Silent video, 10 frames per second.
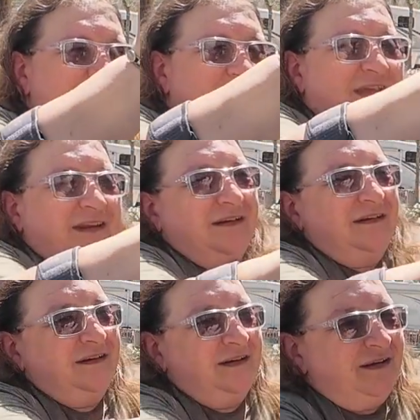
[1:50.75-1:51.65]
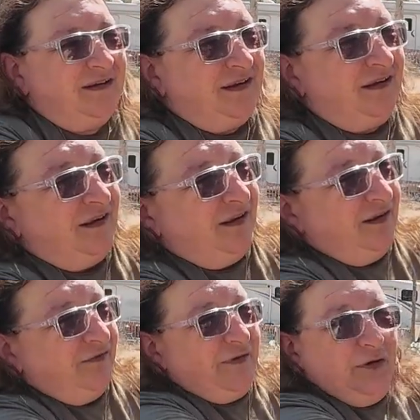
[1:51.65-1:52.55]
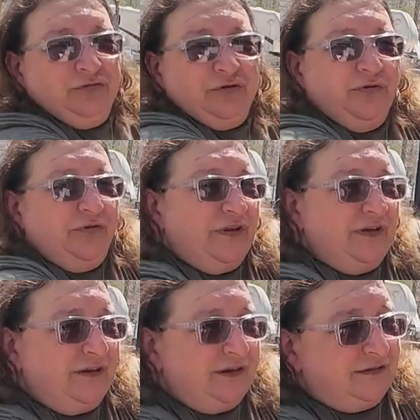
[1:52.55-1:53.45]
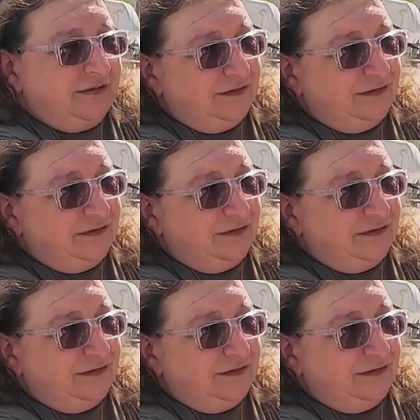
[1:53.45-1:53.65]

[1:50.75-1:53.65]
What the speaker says: It's got a Velcro thing that